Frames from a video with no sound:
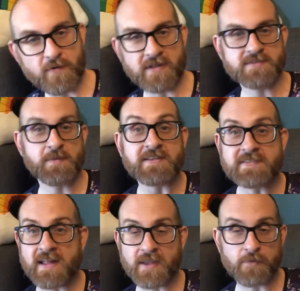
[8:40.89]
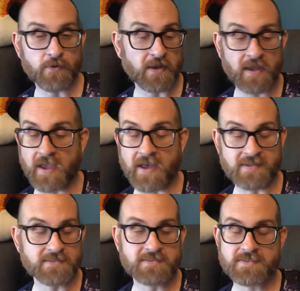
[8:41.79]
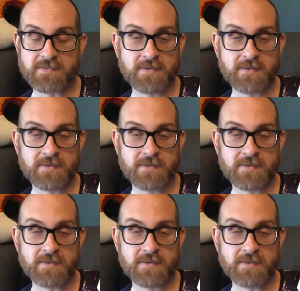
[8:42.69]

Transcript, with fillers: Friends by Sally Rooney, and